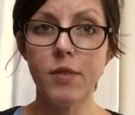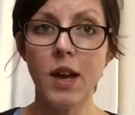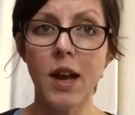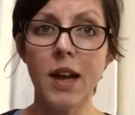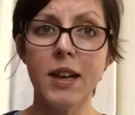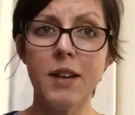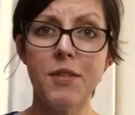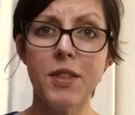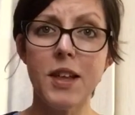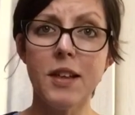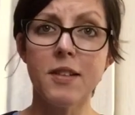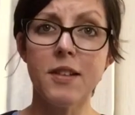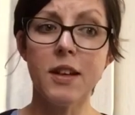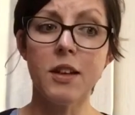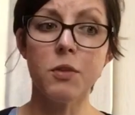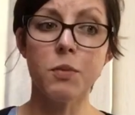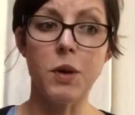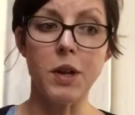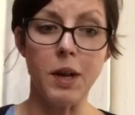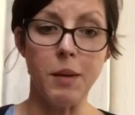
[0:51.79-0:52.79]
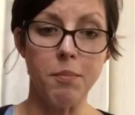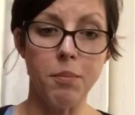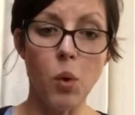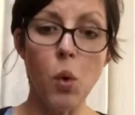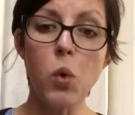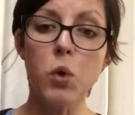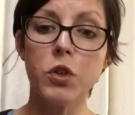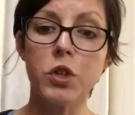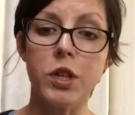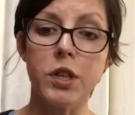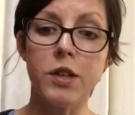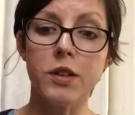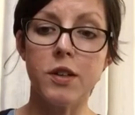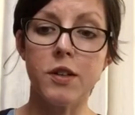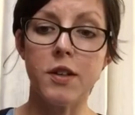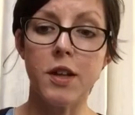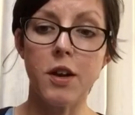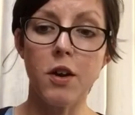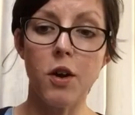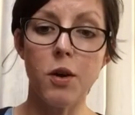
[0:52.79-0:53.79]
And if these things weren't
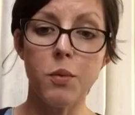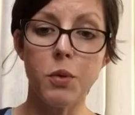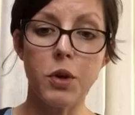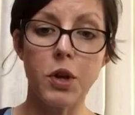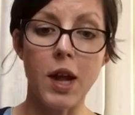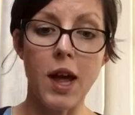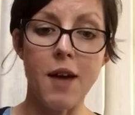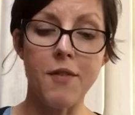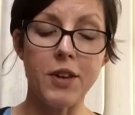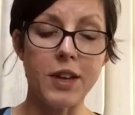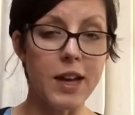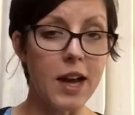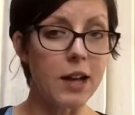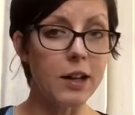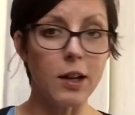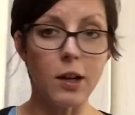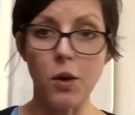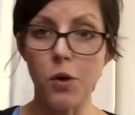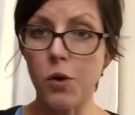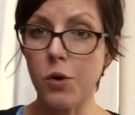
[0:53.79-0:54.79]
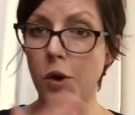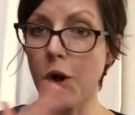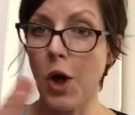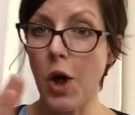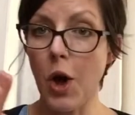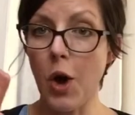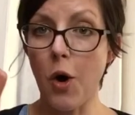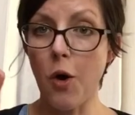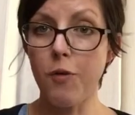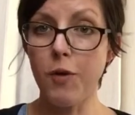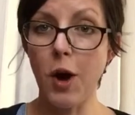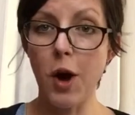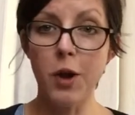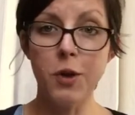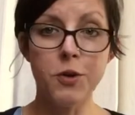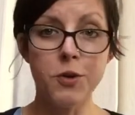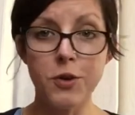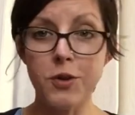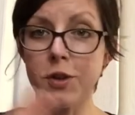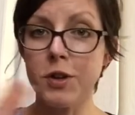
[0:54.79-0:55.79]
important, then I wouldn't have a catalogue of
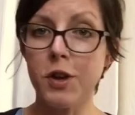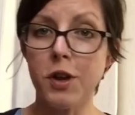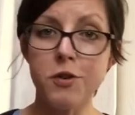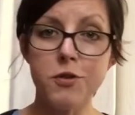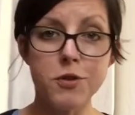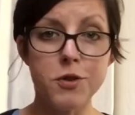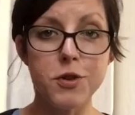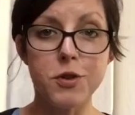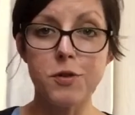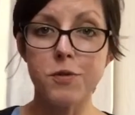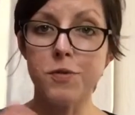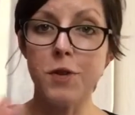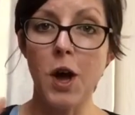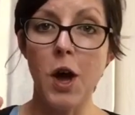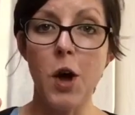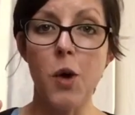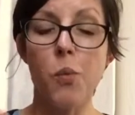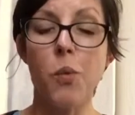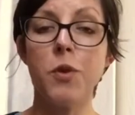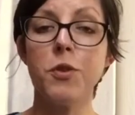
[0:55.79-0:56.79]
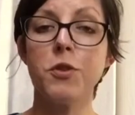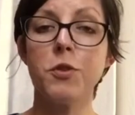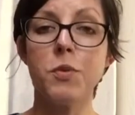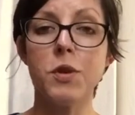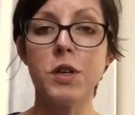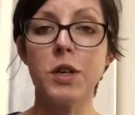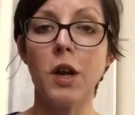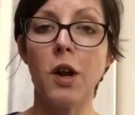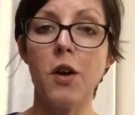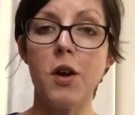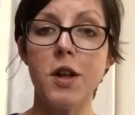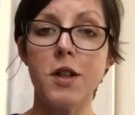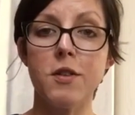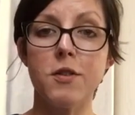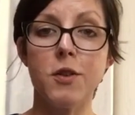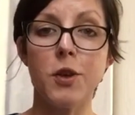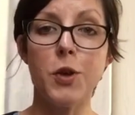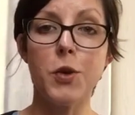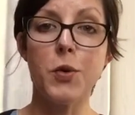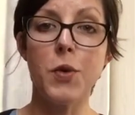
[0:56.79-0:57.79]
hundreds and hundreds of one-to-one
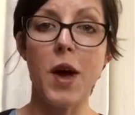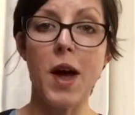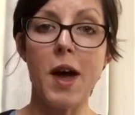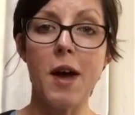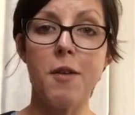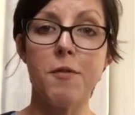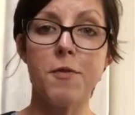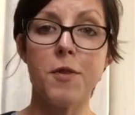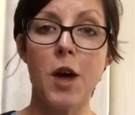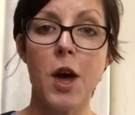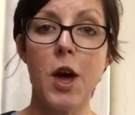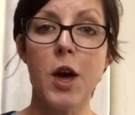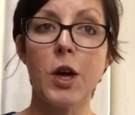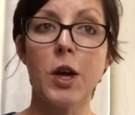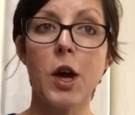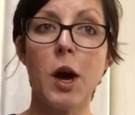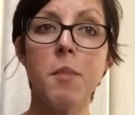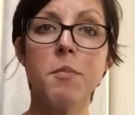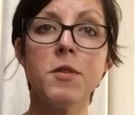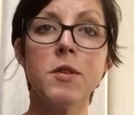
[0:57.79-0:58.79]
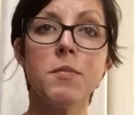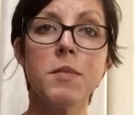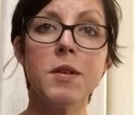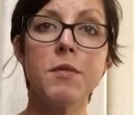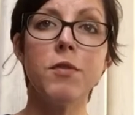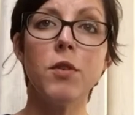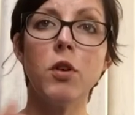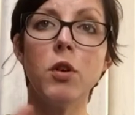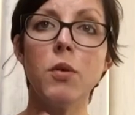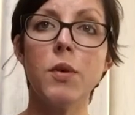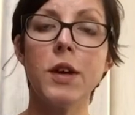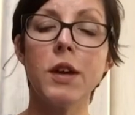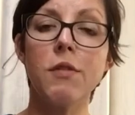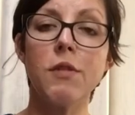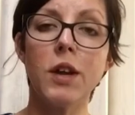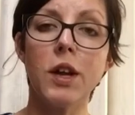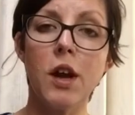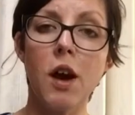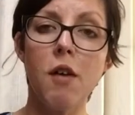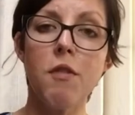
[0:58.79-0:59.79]
clients who have come to me following a
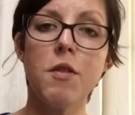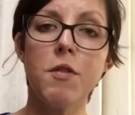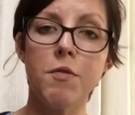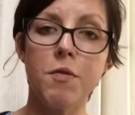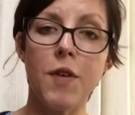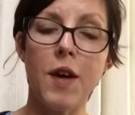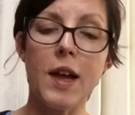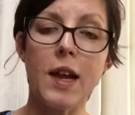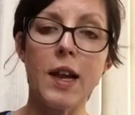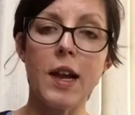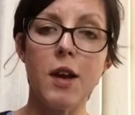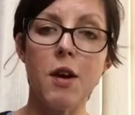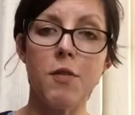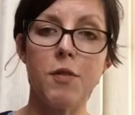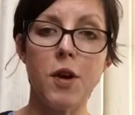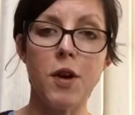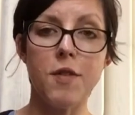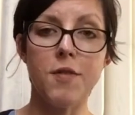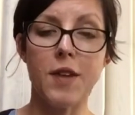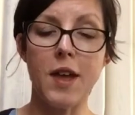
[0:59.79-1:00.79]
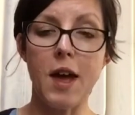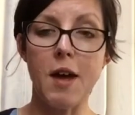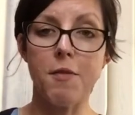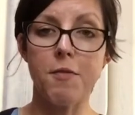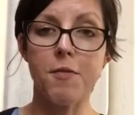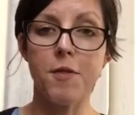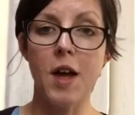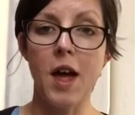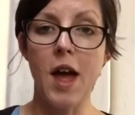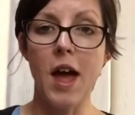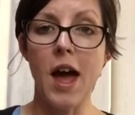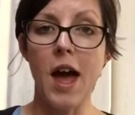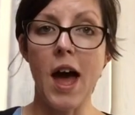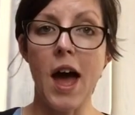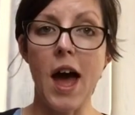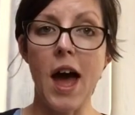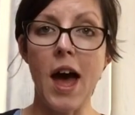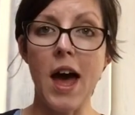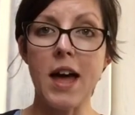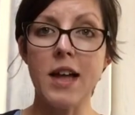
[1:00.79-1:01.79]
recurrent failure of IVF,
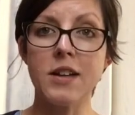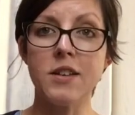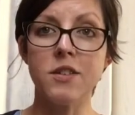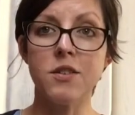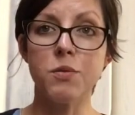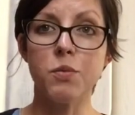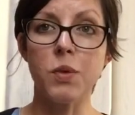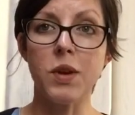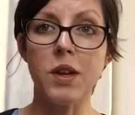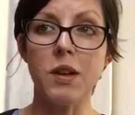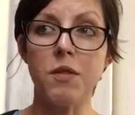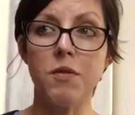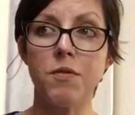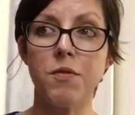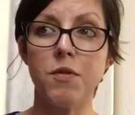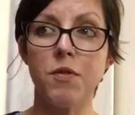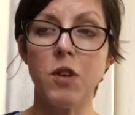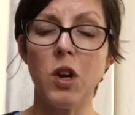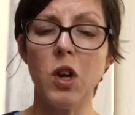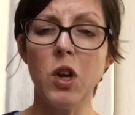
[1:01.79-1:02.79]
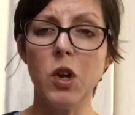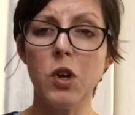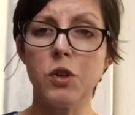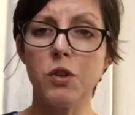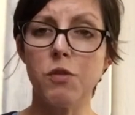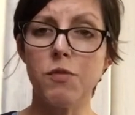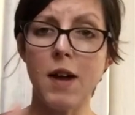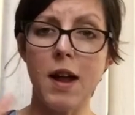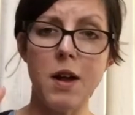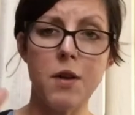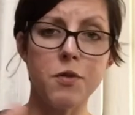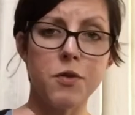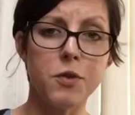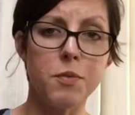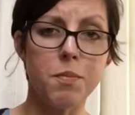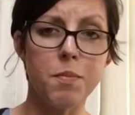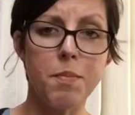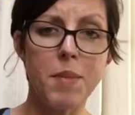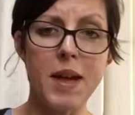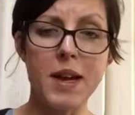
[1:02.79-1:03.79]
and we've looked
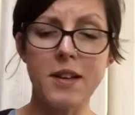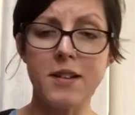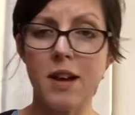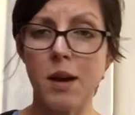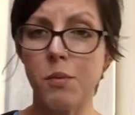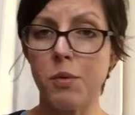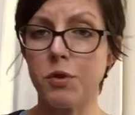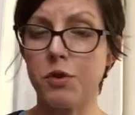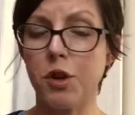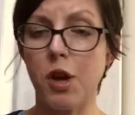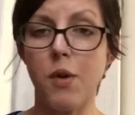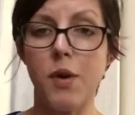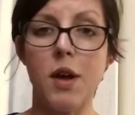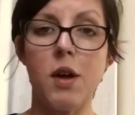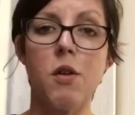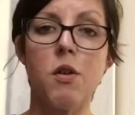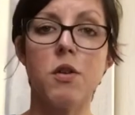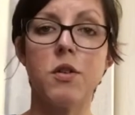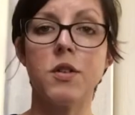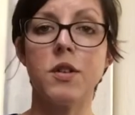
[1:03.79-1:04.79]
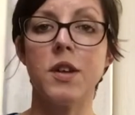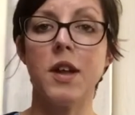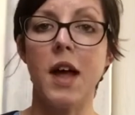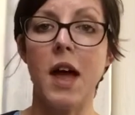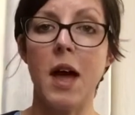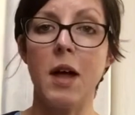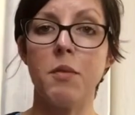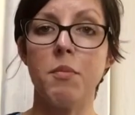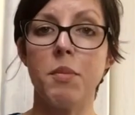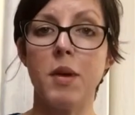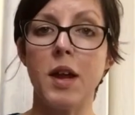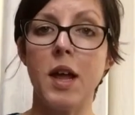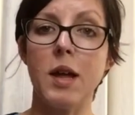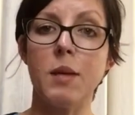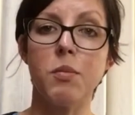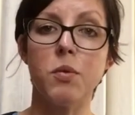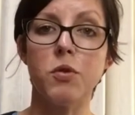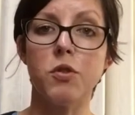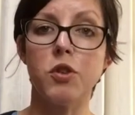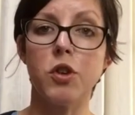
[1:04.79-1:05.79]
around, picked what's going on and been
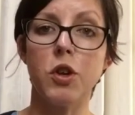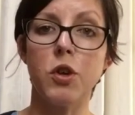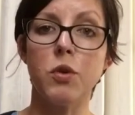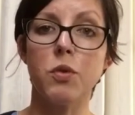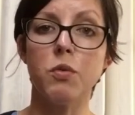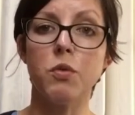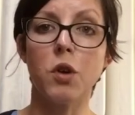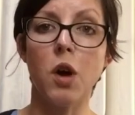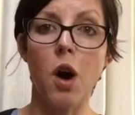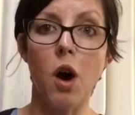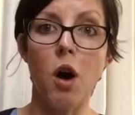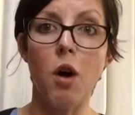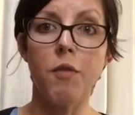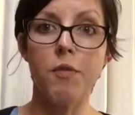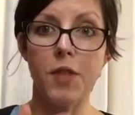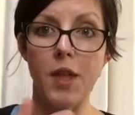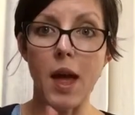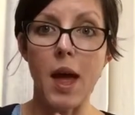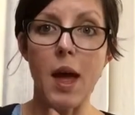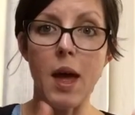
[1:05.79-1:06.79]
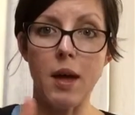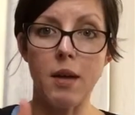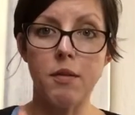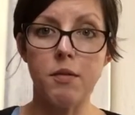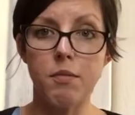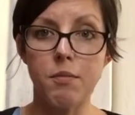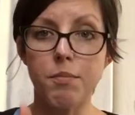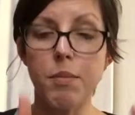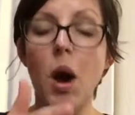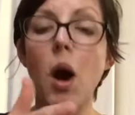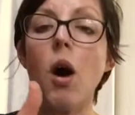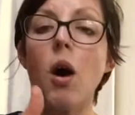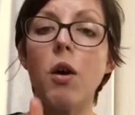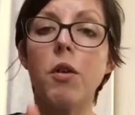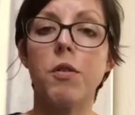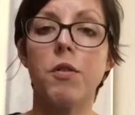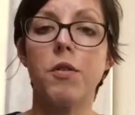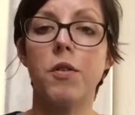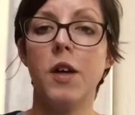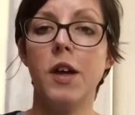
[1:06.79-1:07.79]
able to carve their
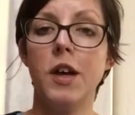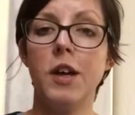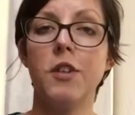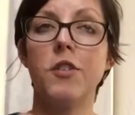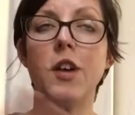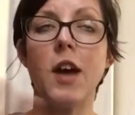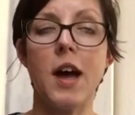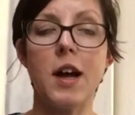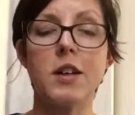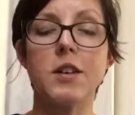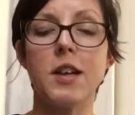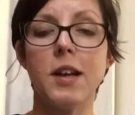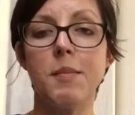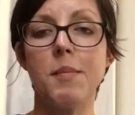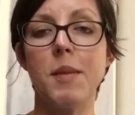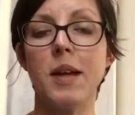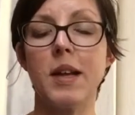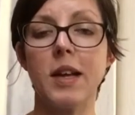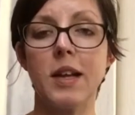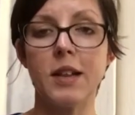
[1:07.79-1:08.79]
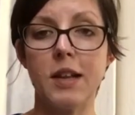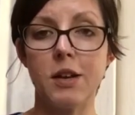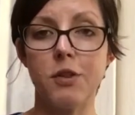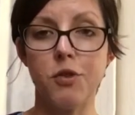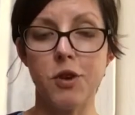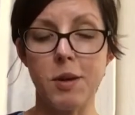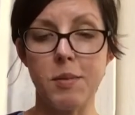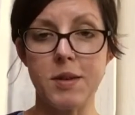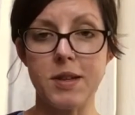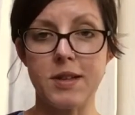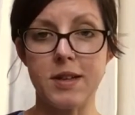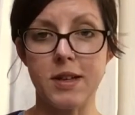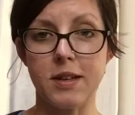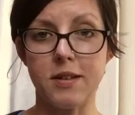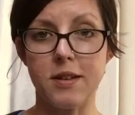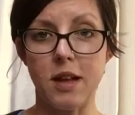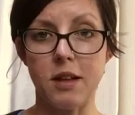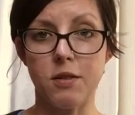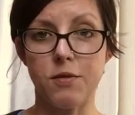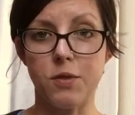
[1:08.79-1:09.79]
path to actually making their treatment
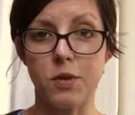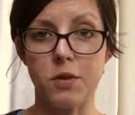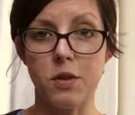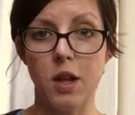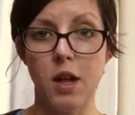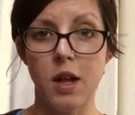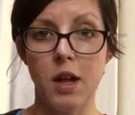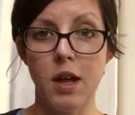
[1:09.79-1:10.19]
successful.